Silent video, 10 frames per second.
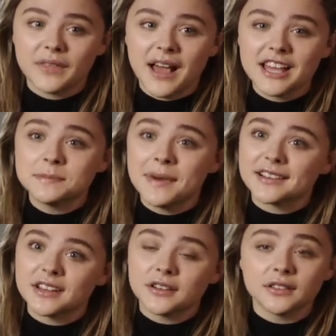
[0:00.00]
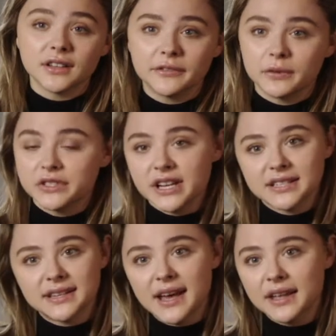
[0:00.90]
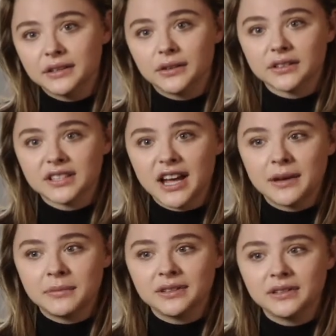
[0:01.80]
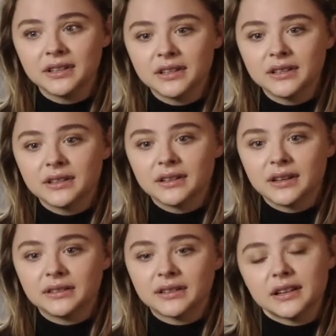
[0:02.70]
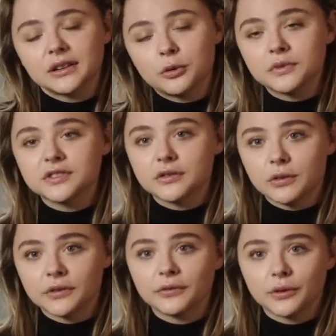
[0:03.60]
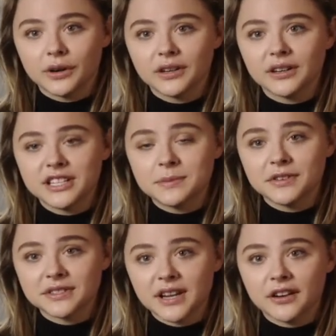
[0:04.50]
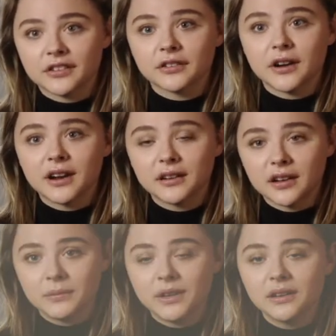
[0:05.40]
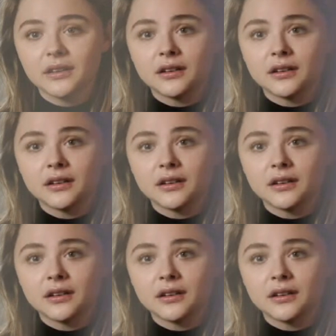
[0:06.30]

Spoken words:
aspect in her life, which she hasn't had in a long time. And that opens the door for Isabel's character, Greta, to come in.